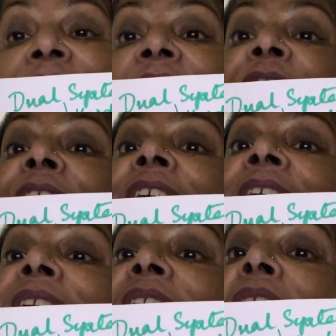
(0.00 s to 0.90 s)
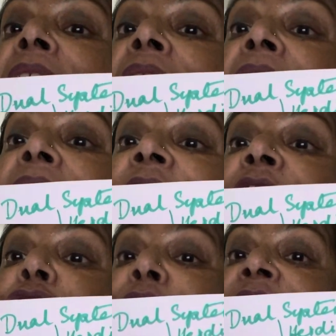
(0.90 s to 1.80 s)
And they get
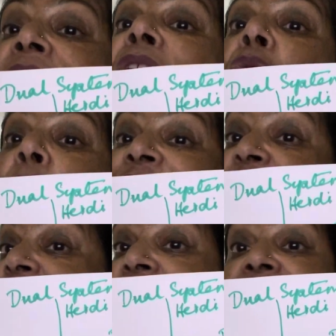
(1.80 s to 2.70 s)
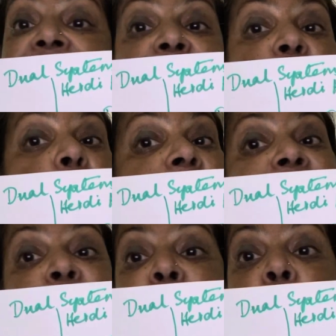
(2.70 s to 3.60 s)
in return wages. They don't
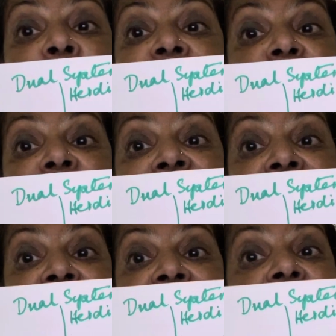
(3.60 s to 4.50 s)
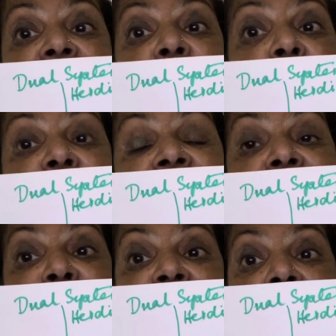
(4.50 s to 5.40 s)
get food and shelter. This is not
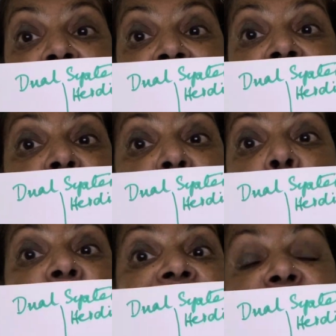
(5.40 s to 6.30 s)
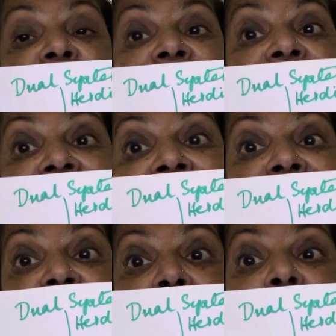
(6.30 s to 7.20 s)
serfdom. There is no such thing as slavery.